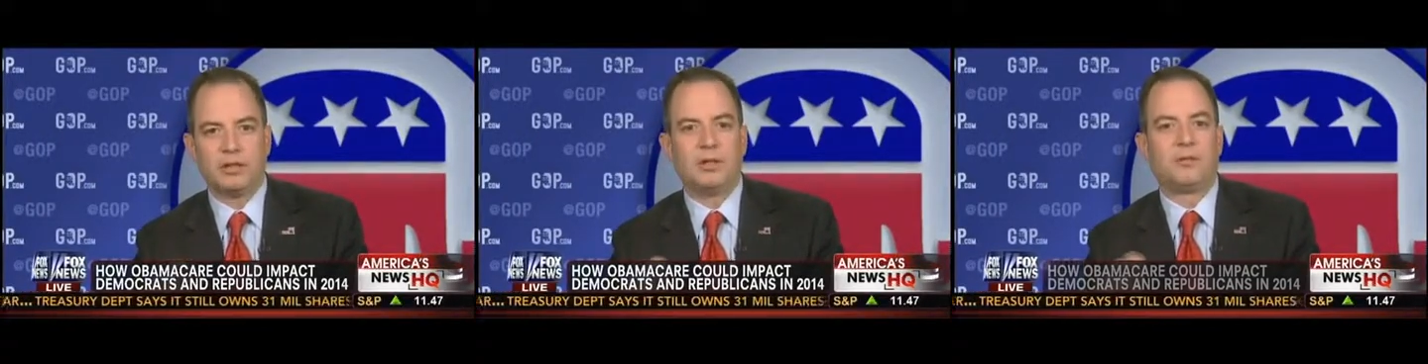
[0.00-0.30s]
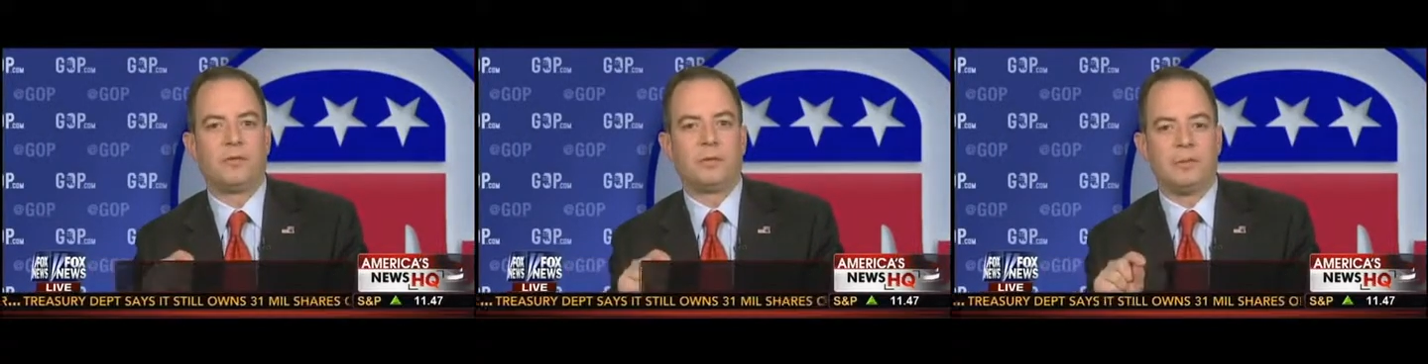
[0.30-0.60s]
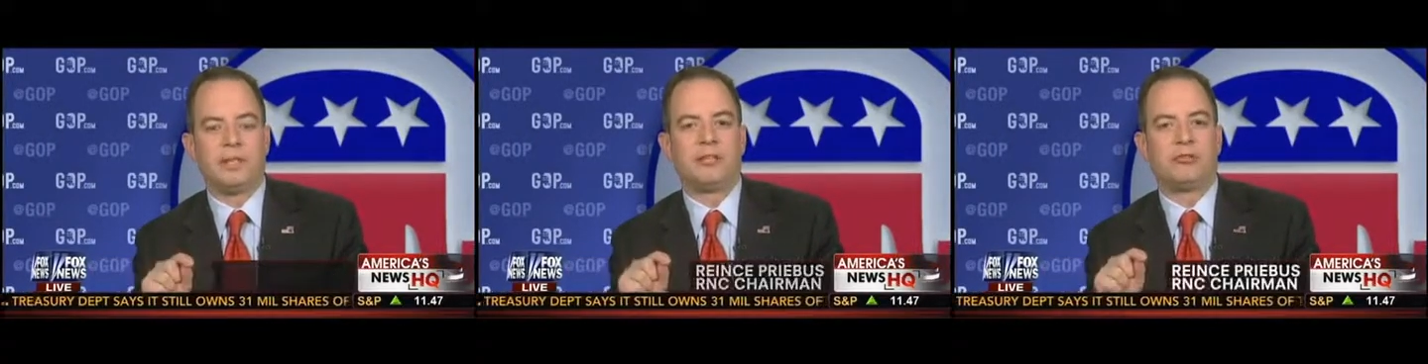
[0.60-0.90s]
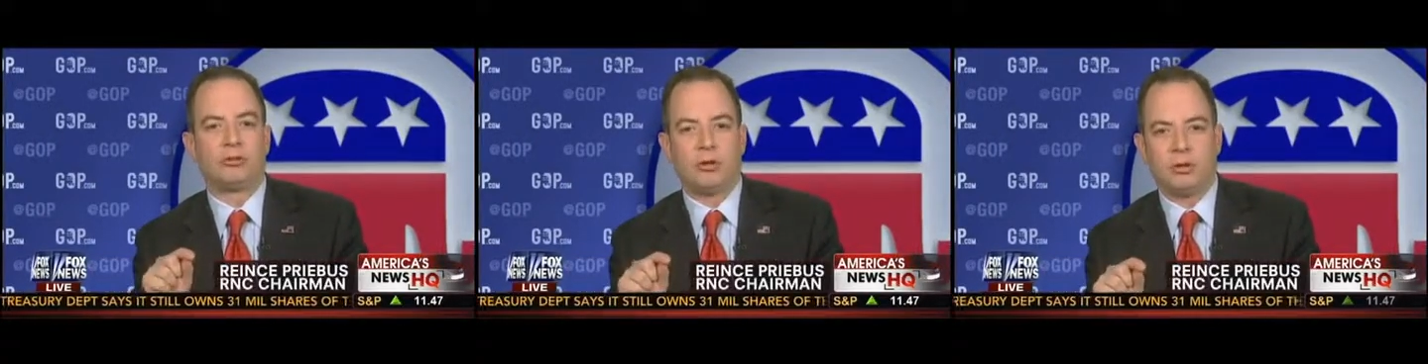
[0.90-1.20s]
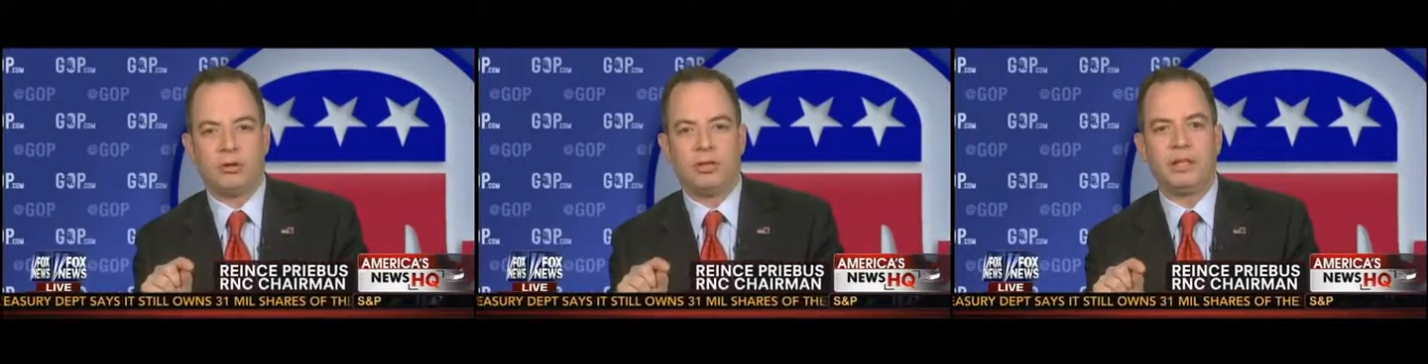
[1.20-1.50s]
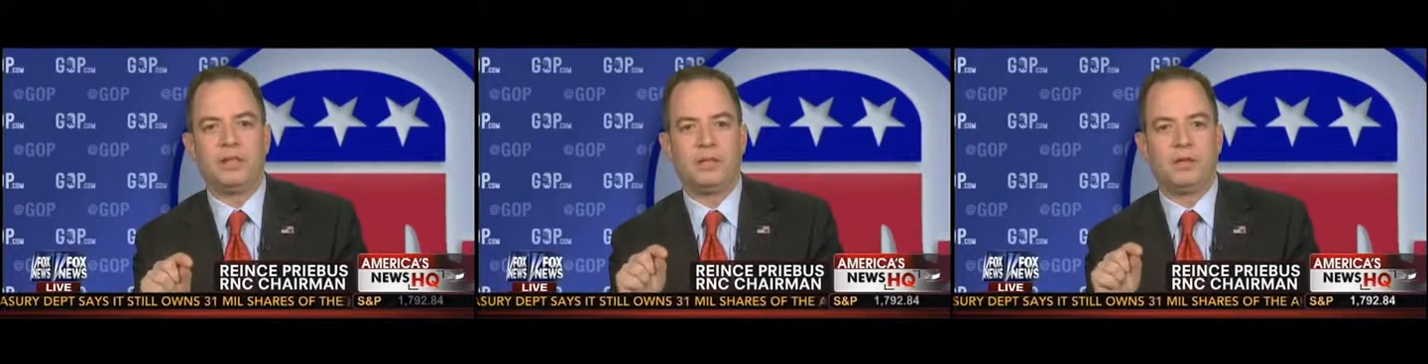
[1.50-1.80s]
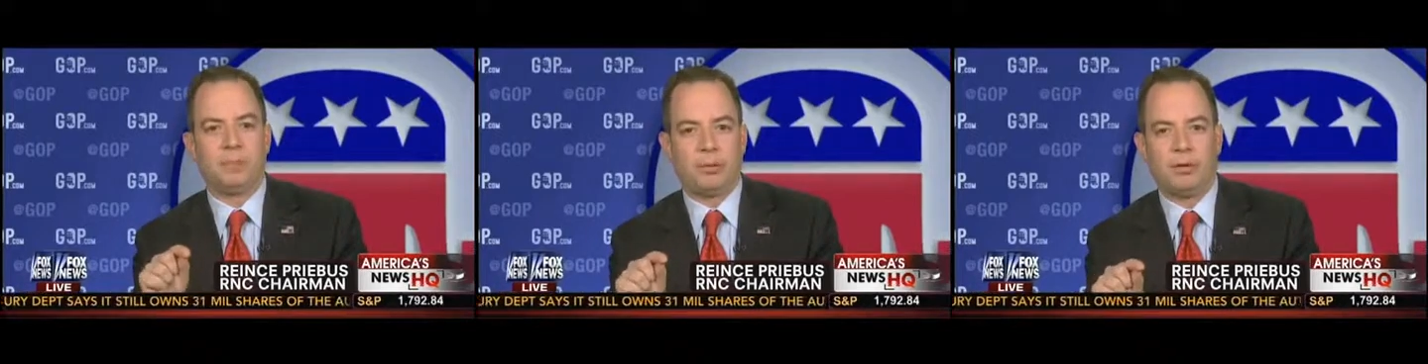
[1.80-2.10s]
for being totally
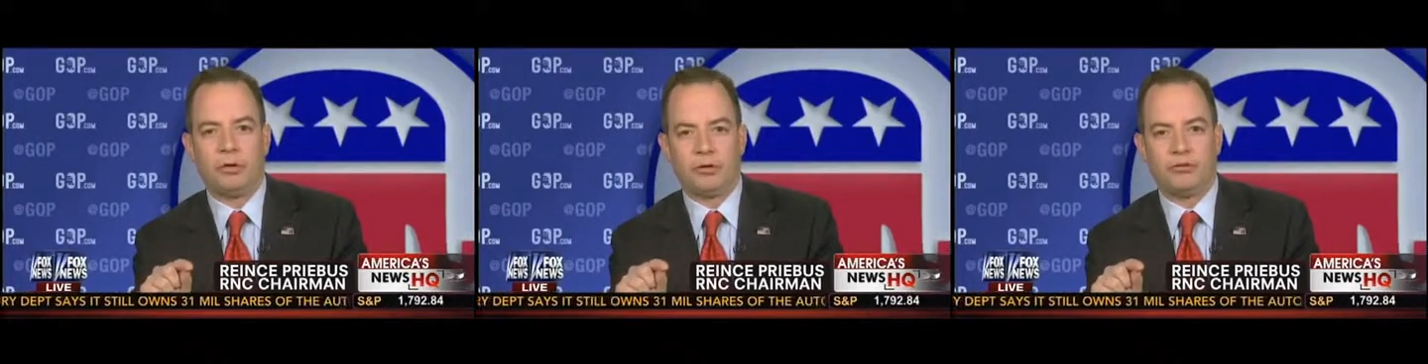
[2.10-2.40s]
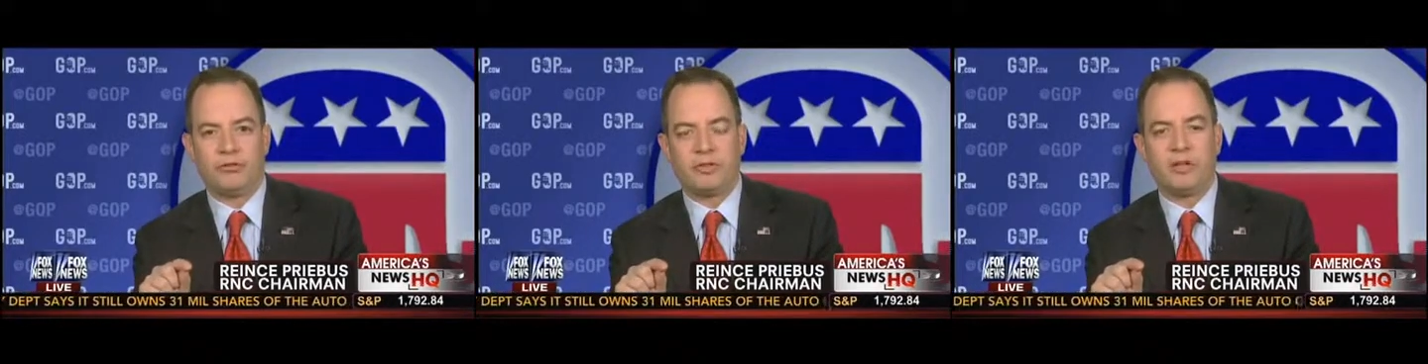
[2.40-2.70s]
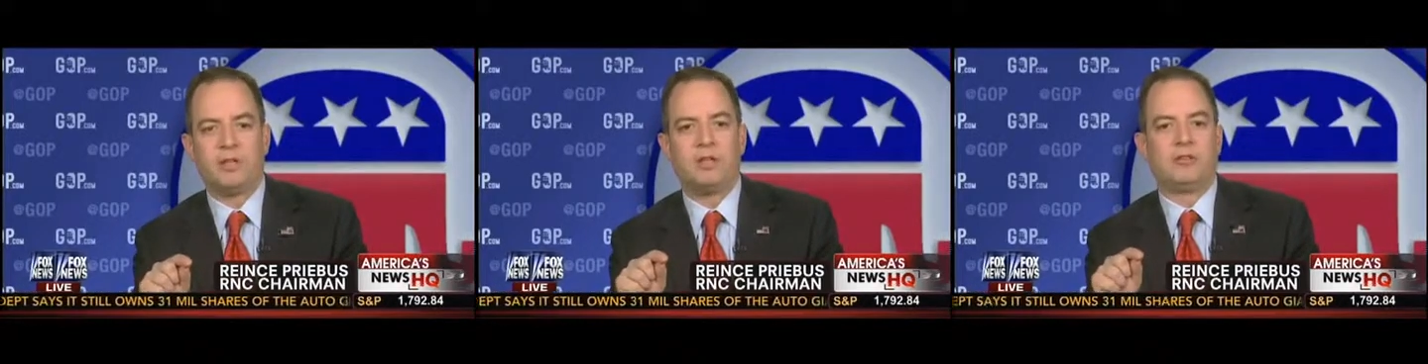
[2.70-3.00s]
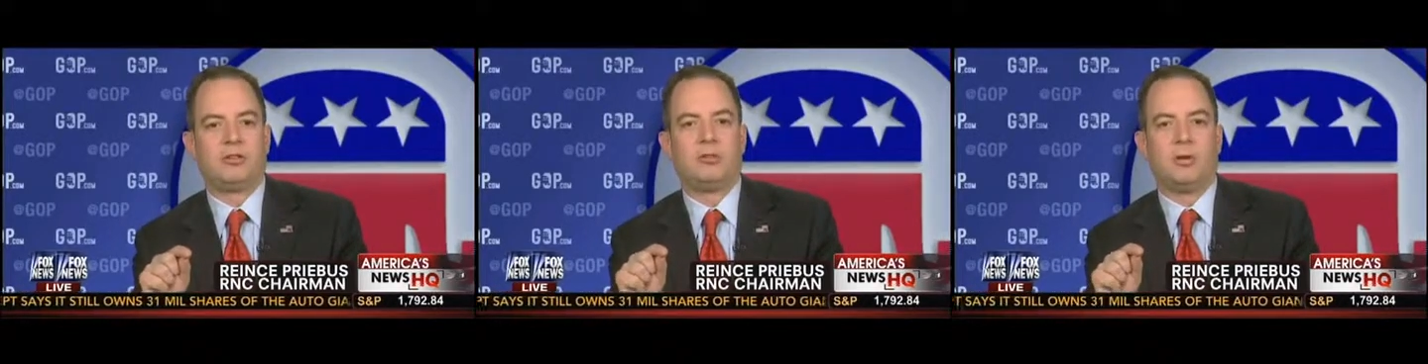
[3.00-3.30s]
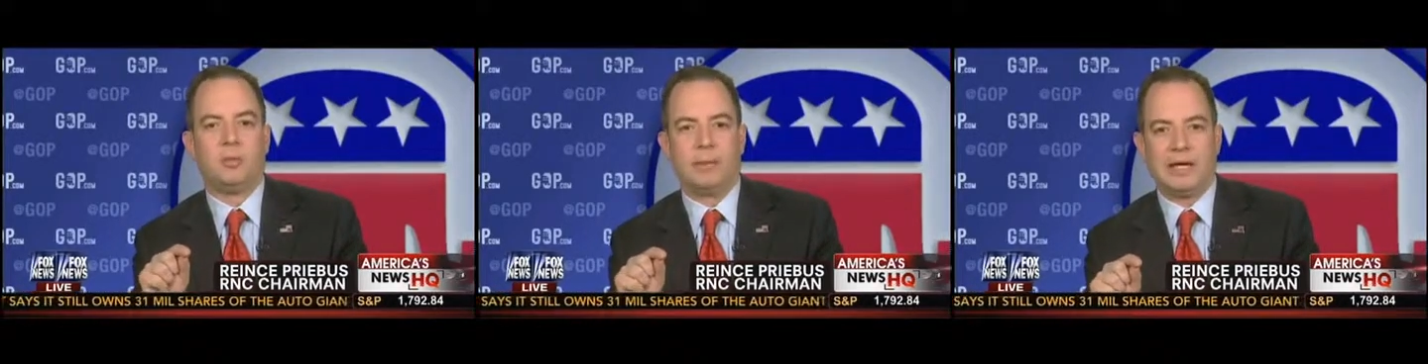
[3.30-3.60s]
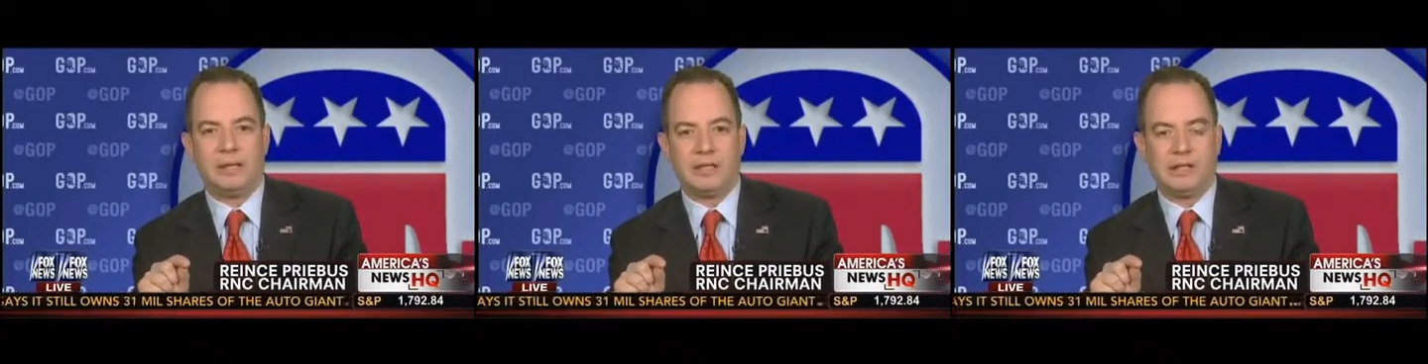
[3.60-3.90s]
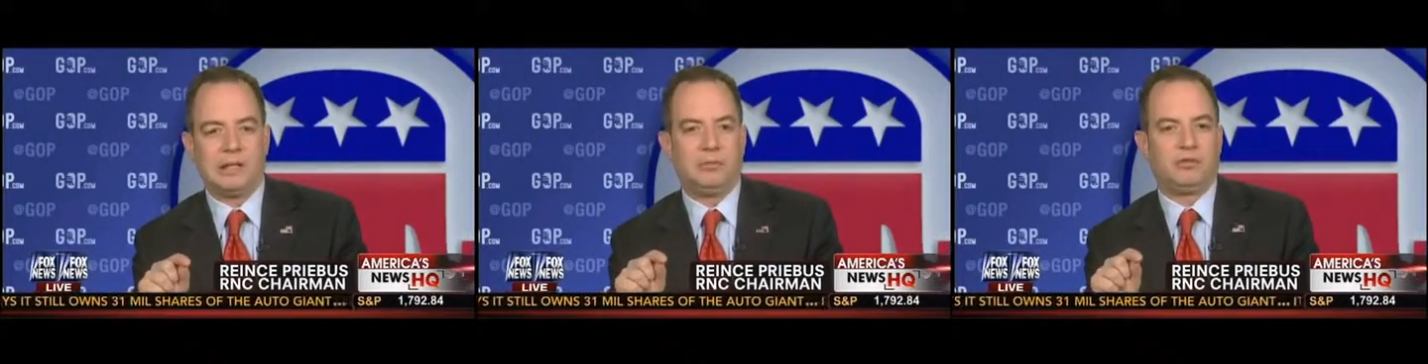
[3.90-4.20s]
opposed to
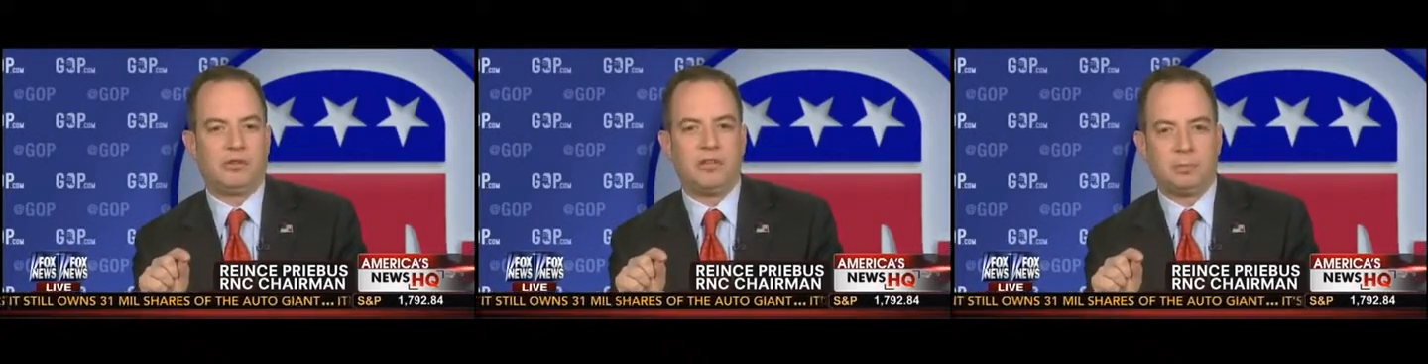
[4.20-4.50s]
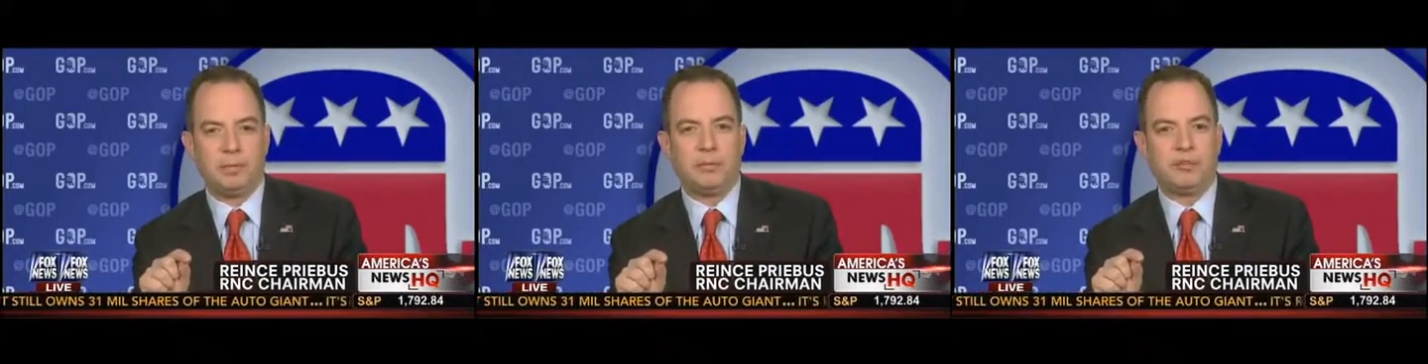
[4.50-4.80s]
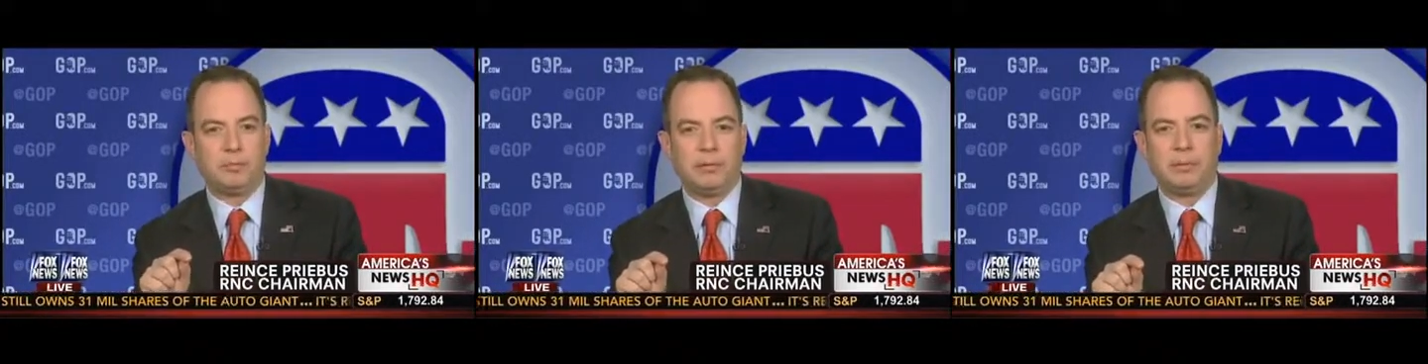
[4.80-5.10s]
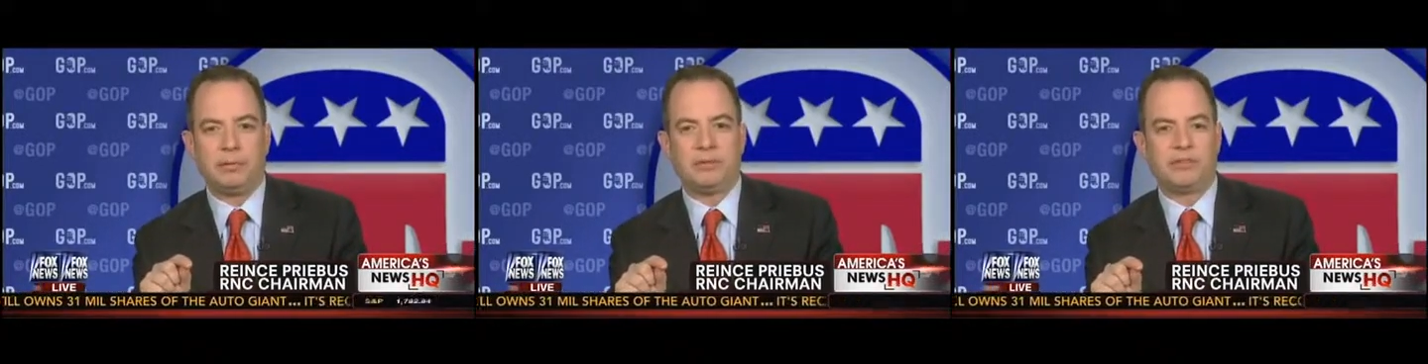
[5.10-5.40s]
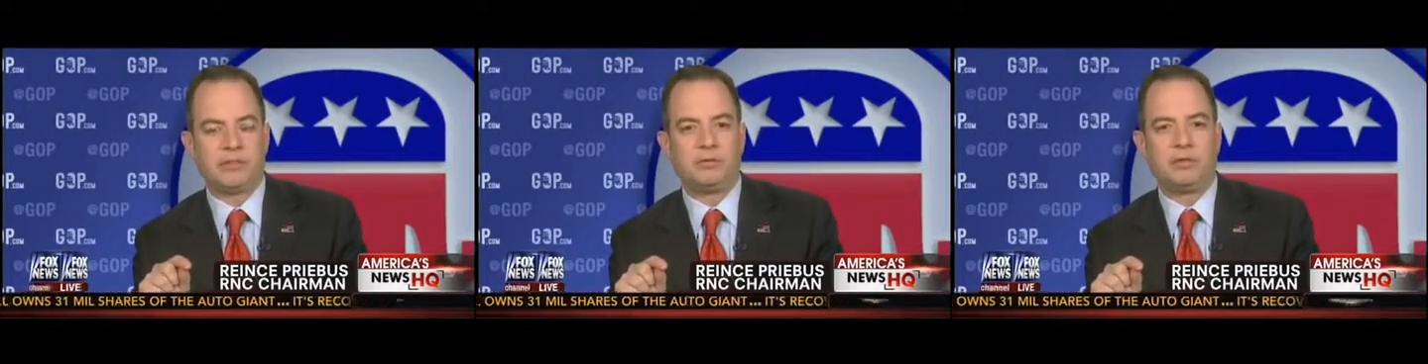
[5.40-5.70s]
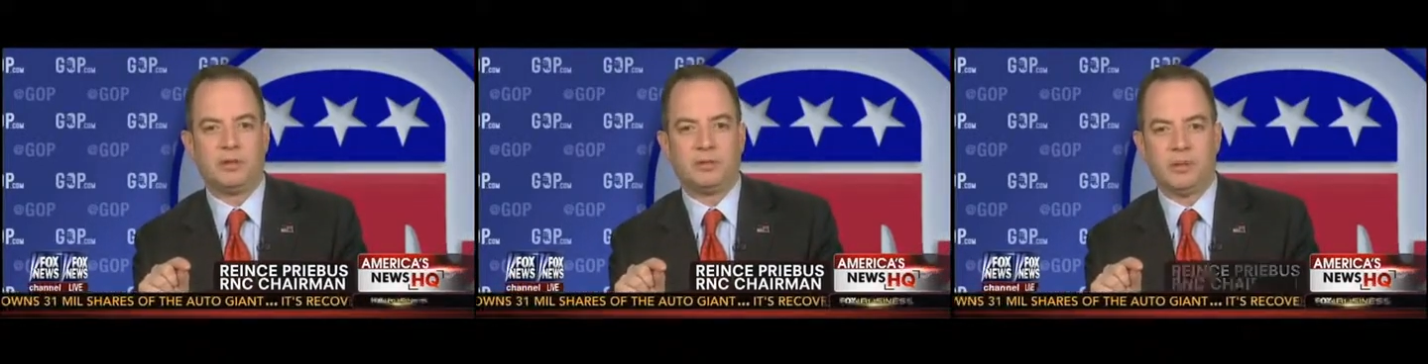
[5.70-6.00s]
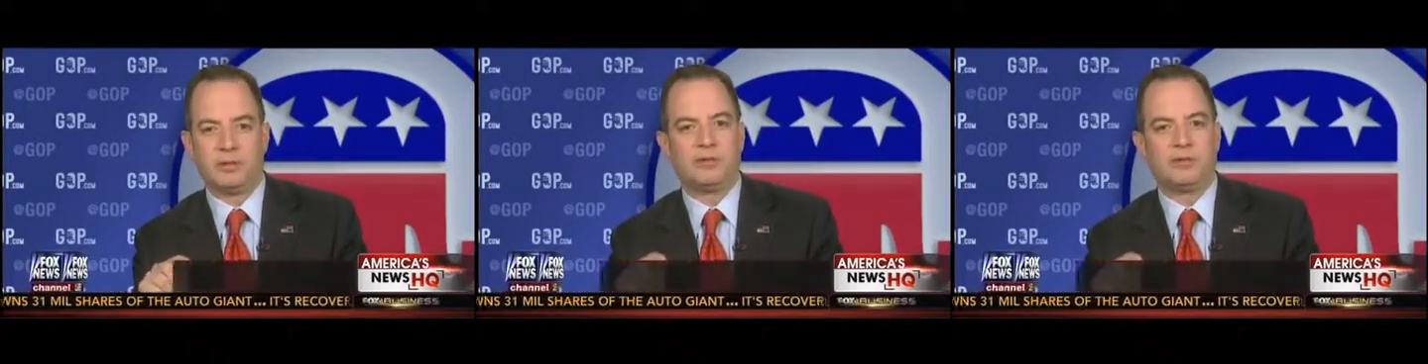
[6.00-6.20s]
Obamacare, which people in this country don't want.